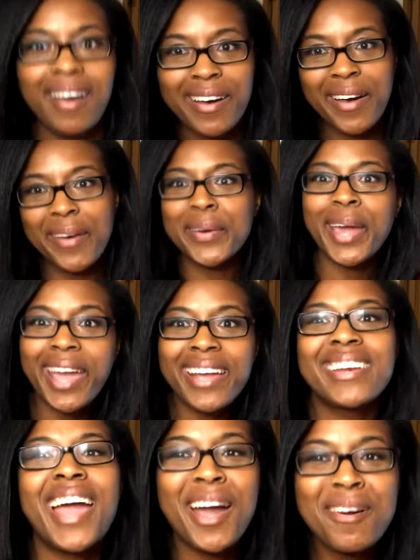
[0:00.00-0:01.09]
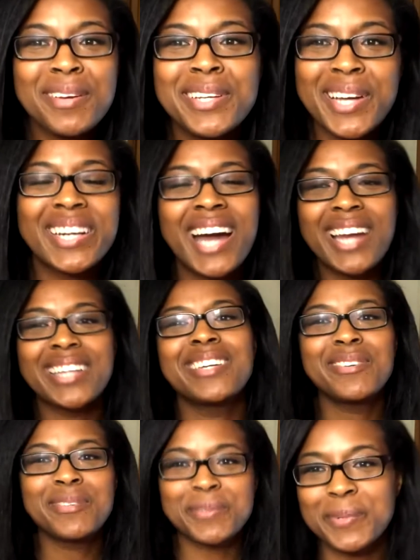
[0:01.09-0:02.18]
Okay, now we know how to
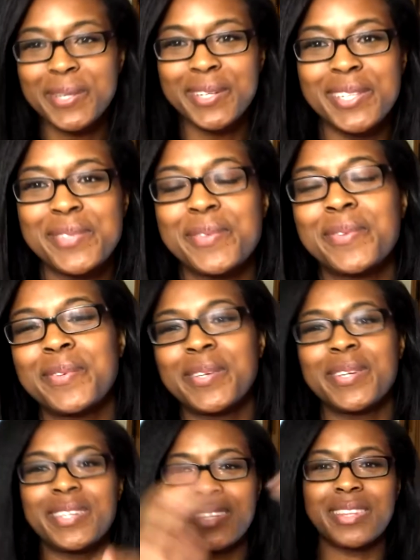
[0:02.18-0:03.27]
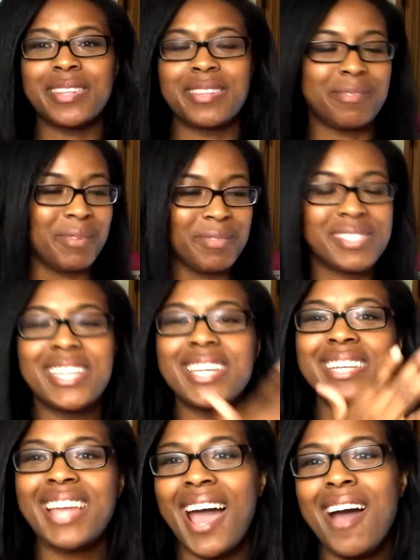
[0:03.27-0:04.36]
use Reels. We've
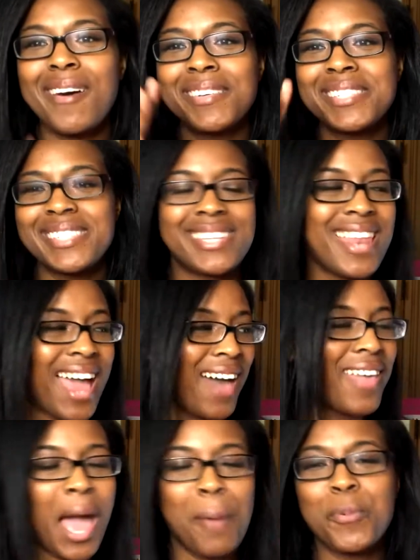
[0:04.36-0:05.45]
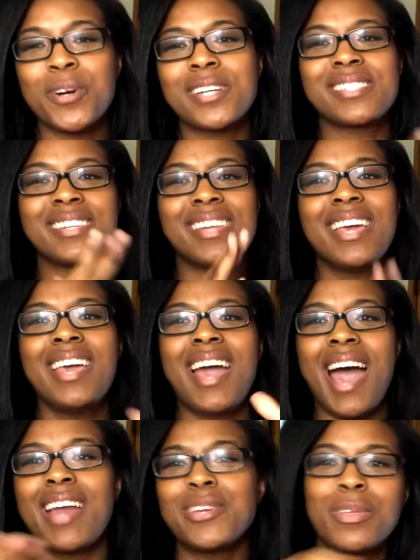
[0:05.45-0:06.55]
seen how the app works and
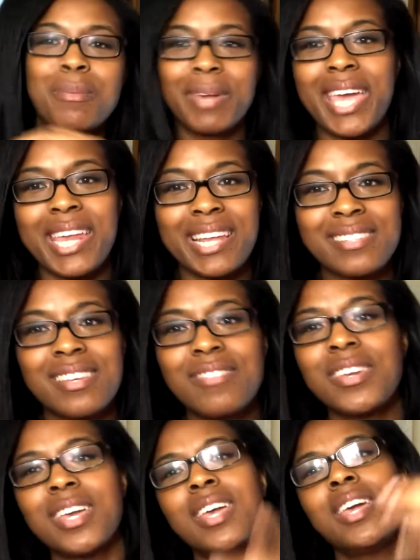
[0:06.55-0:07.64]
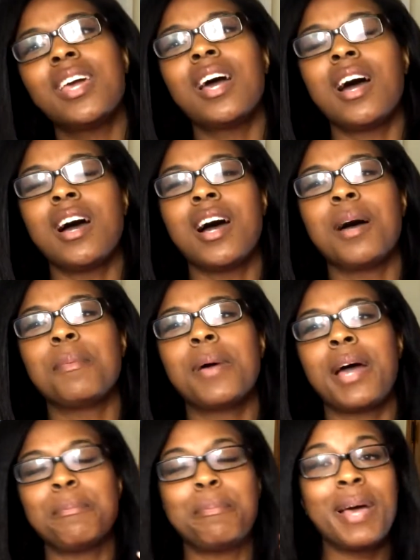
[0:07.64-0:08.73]
how to do the mechanics of it.
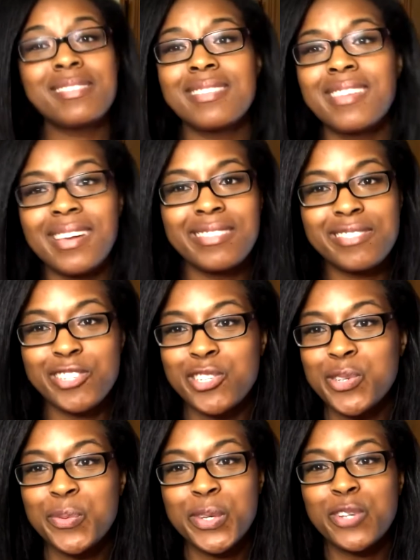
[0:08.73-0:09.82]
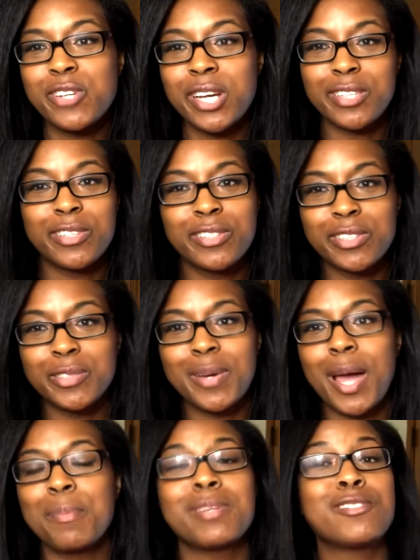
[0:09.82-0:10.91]
Best thing to do when you're trying to learn a new
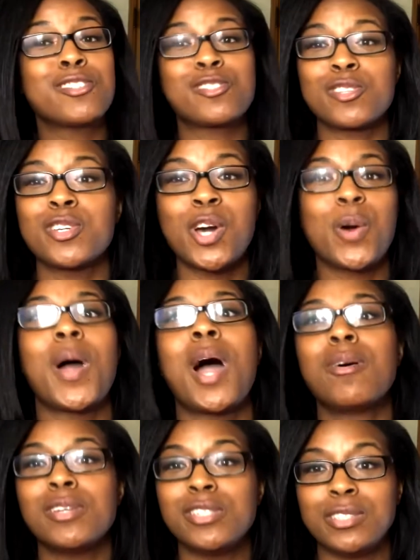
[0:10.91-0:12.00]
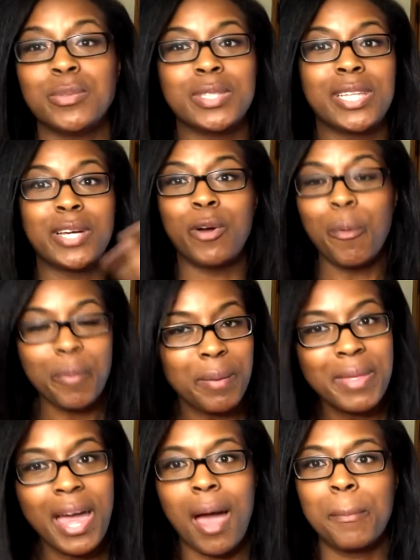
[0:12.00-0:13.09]
app is just to go out and do it. Like open up
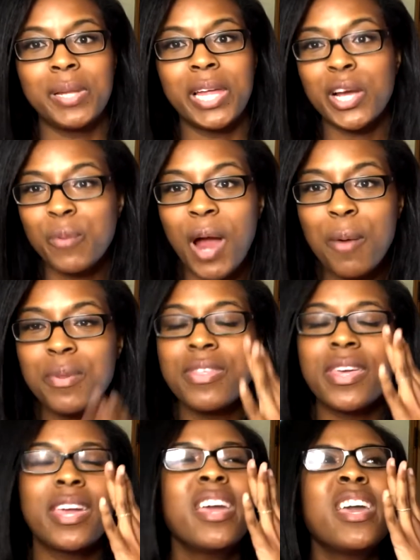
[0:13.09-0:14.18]
the app, play around with it.